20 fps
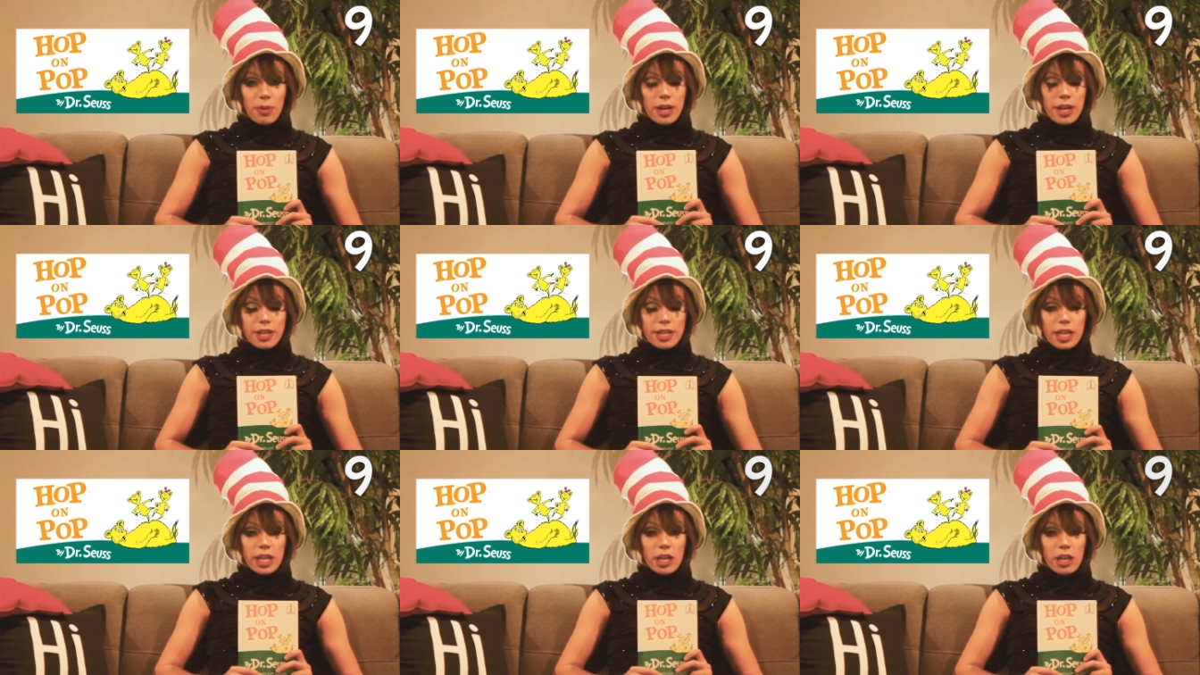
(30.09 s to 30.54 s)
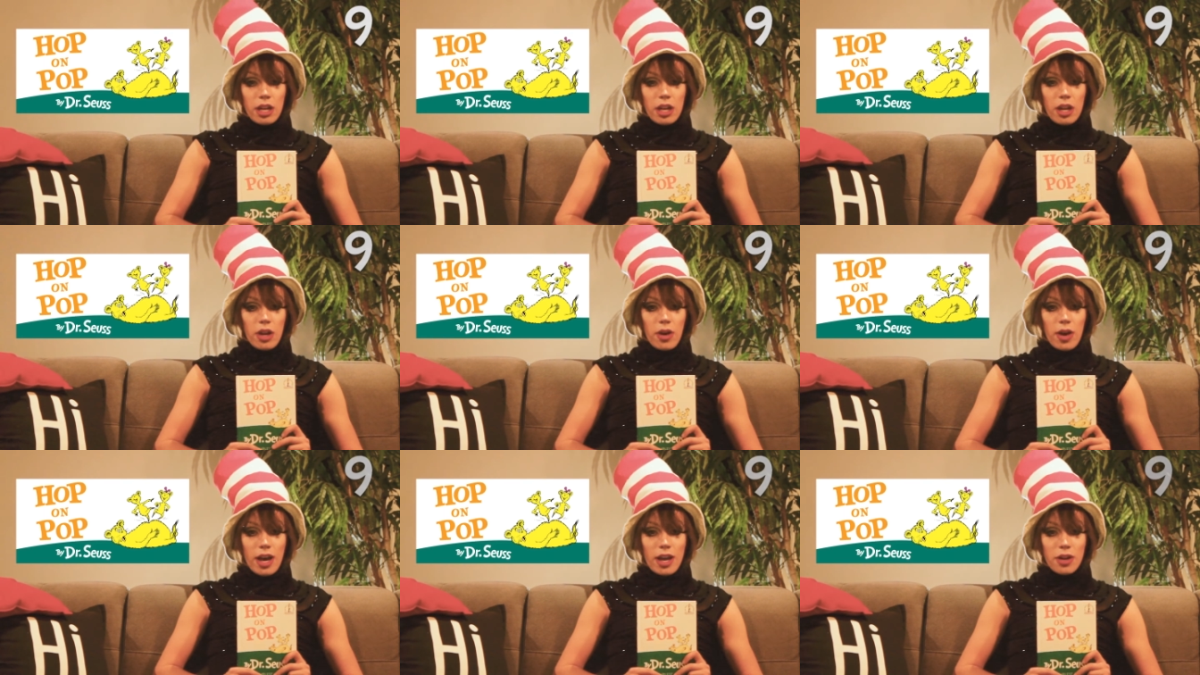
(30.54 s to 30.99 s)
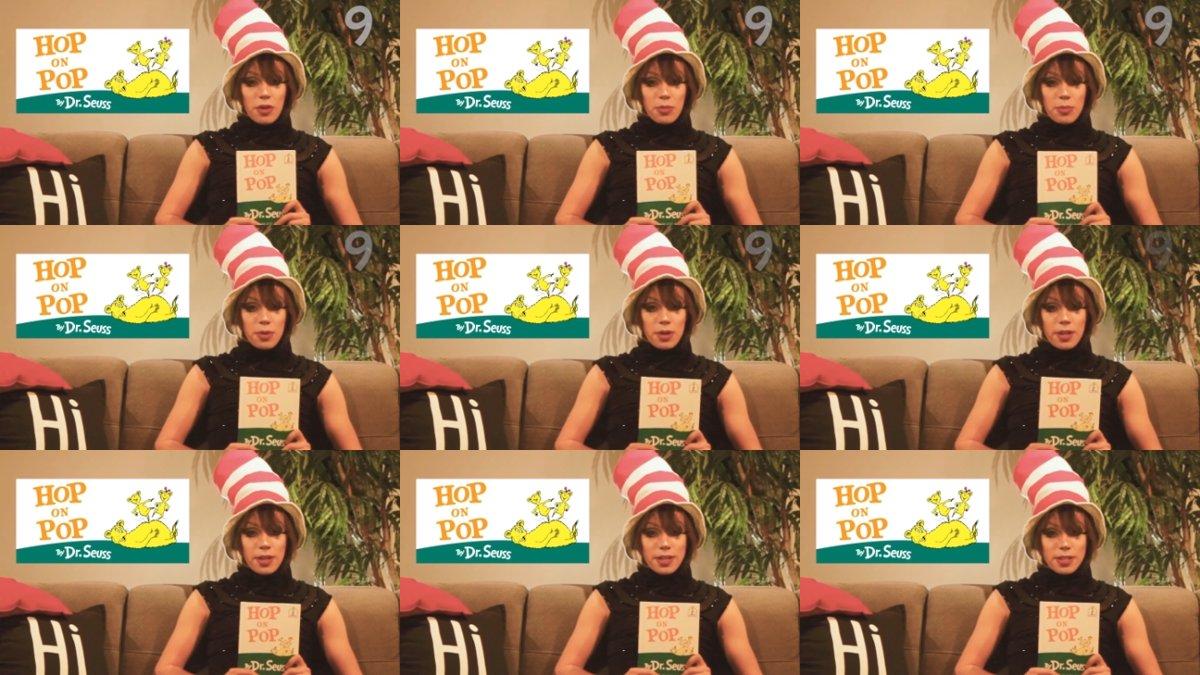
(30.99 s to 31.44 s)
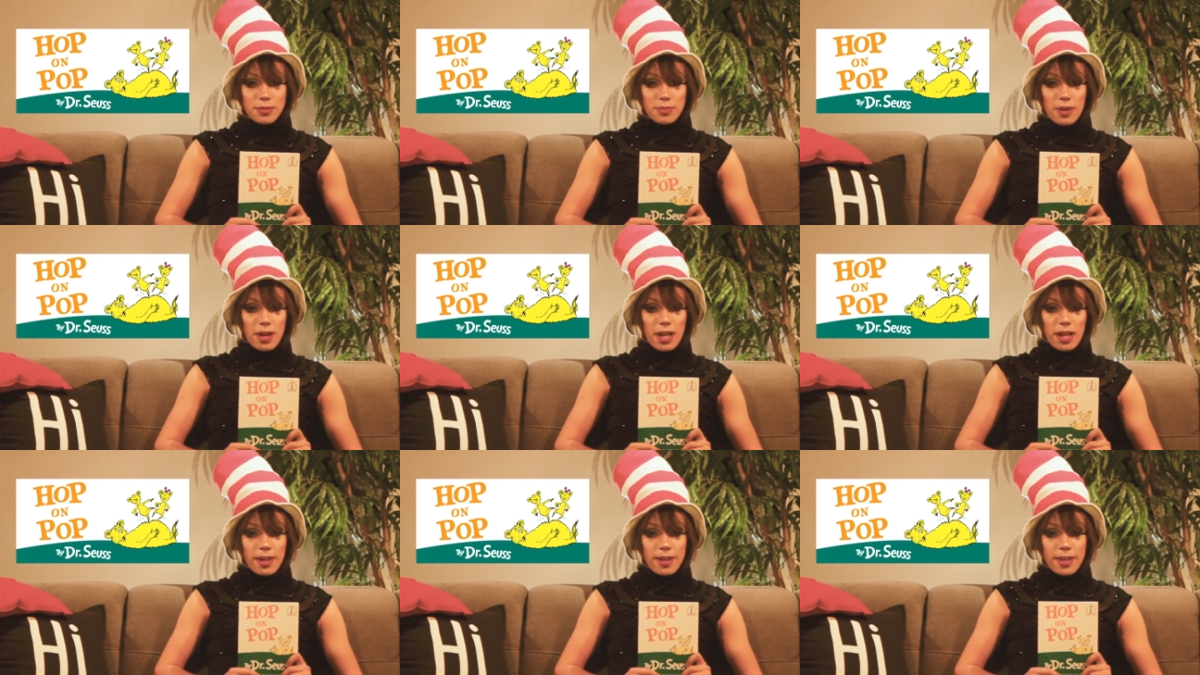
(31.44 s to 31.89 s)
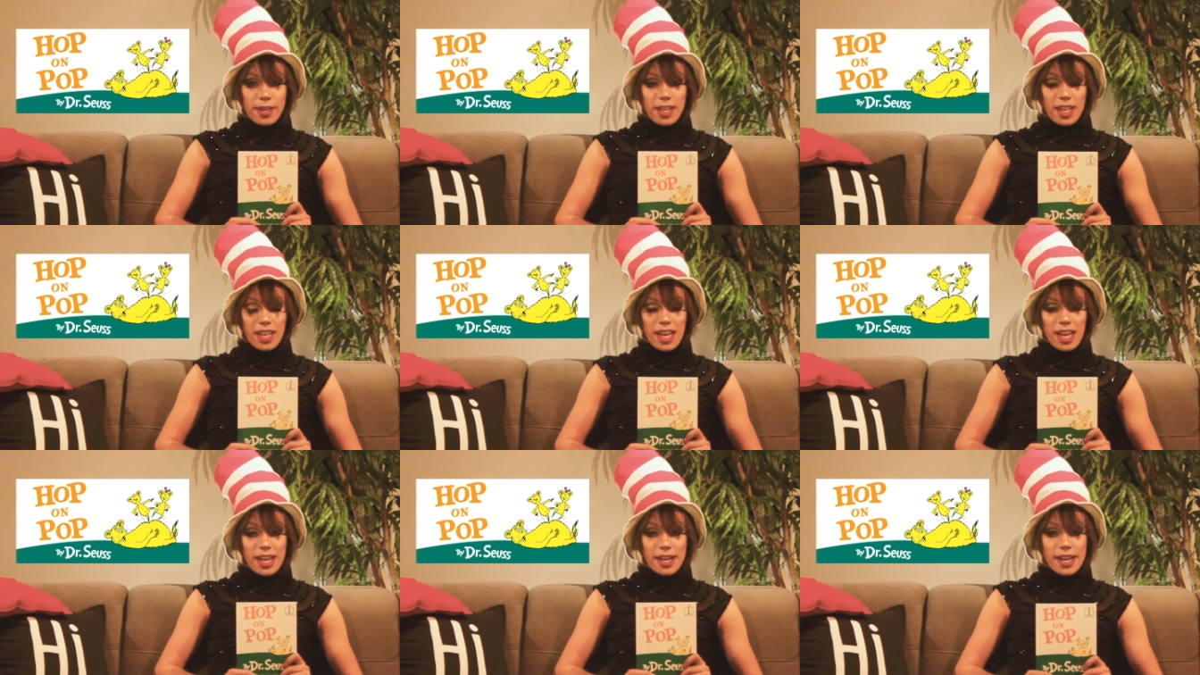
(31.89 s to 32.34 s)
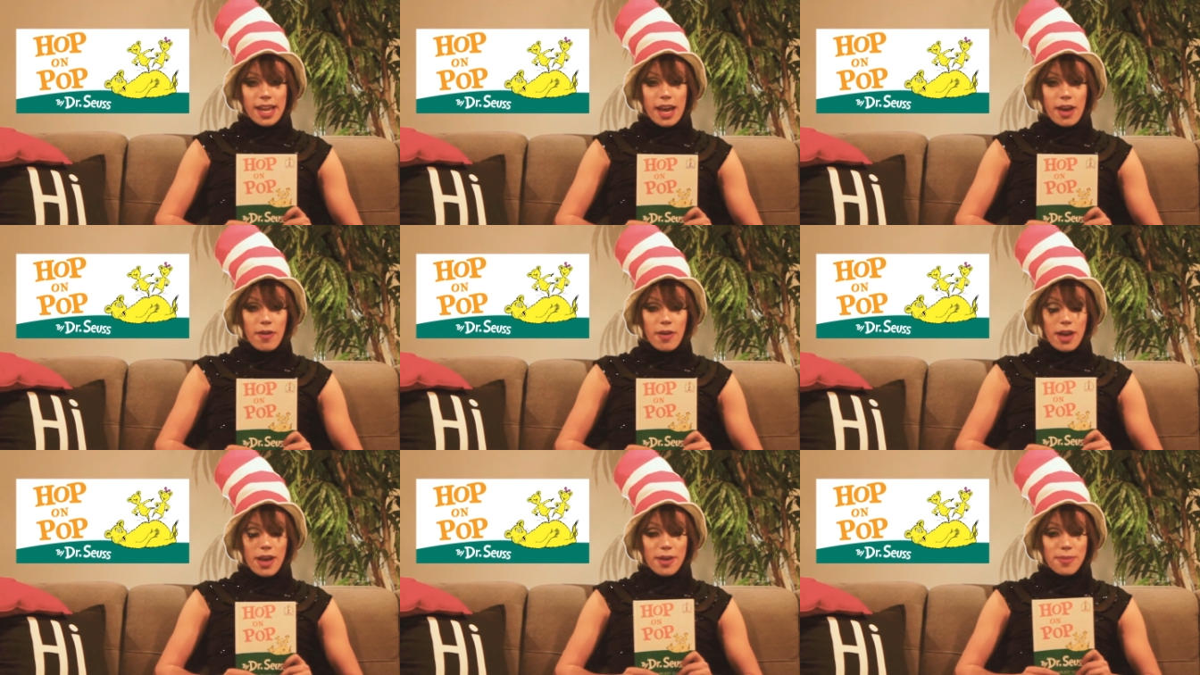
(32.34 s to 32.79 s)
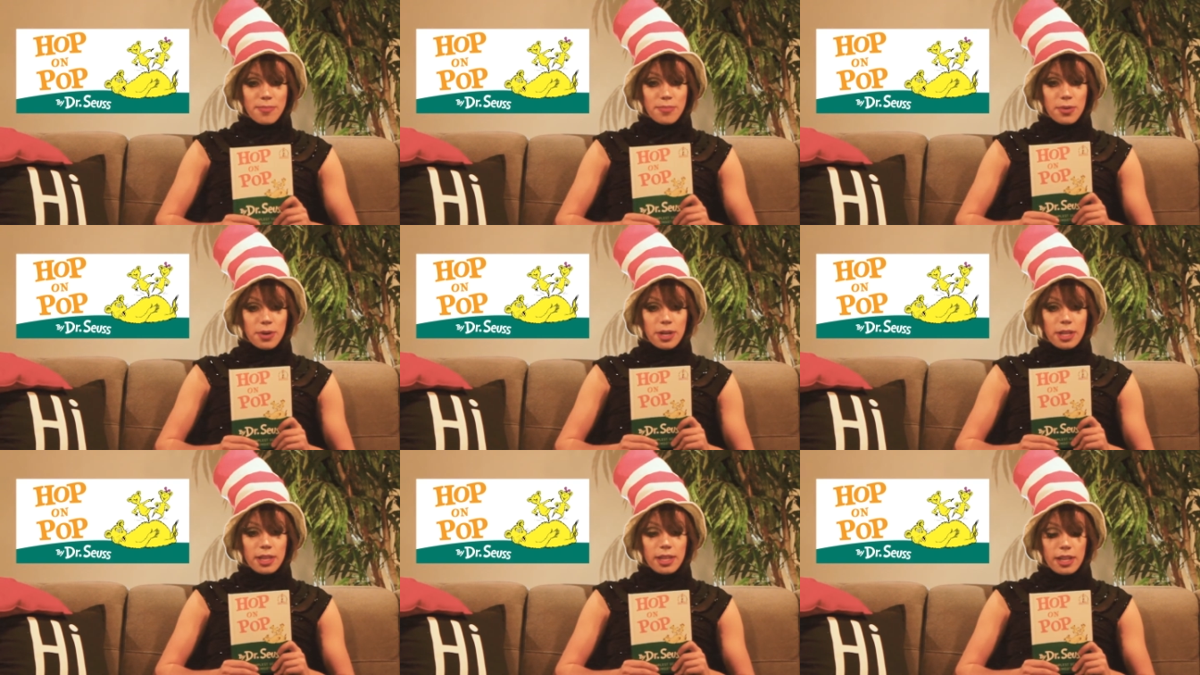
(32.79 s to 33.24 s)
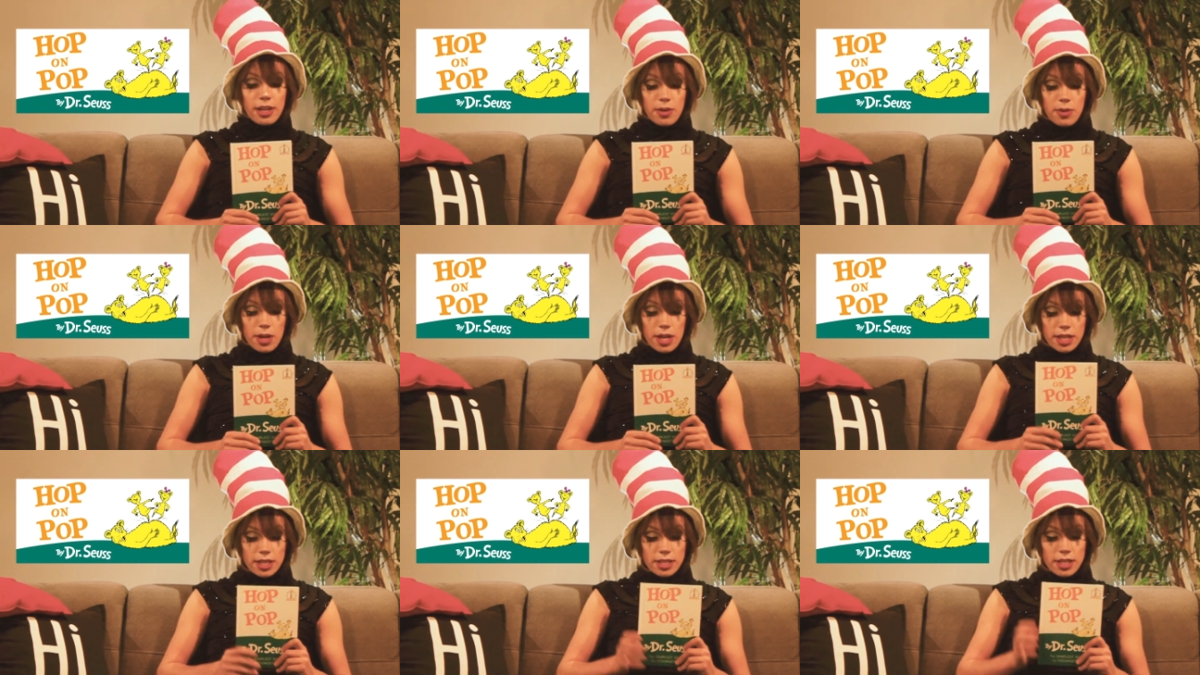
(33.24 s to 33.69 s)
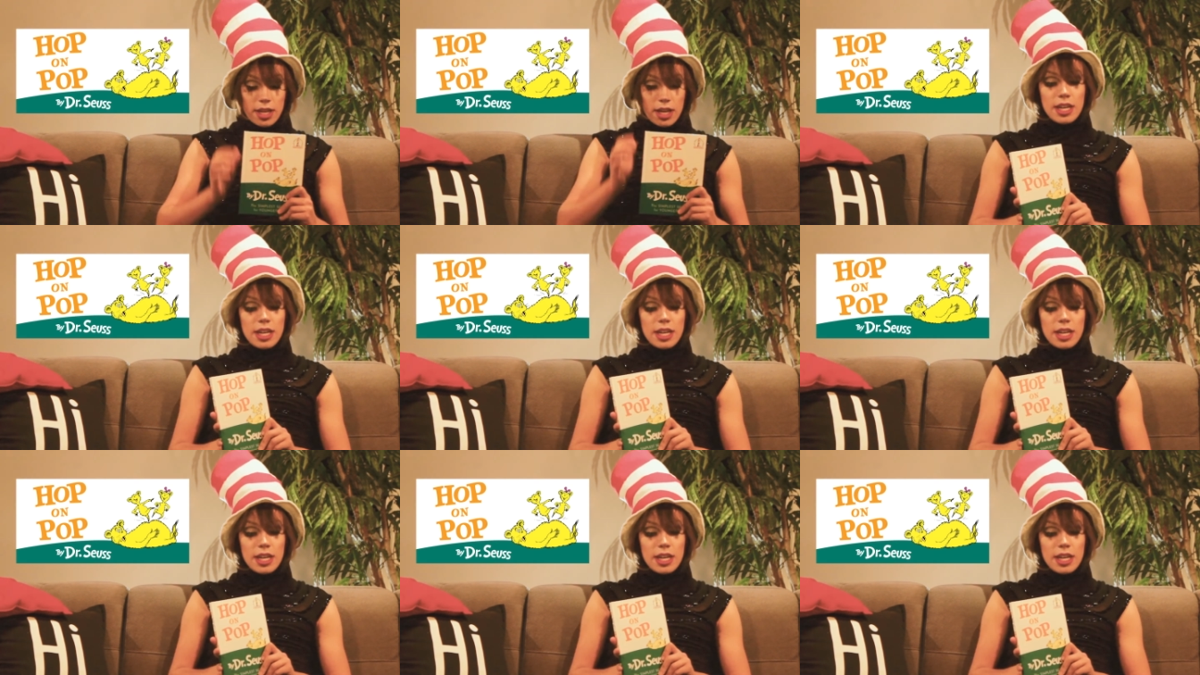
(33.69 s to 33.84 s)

when I didn't know how to read as well, and now I am pretty literate.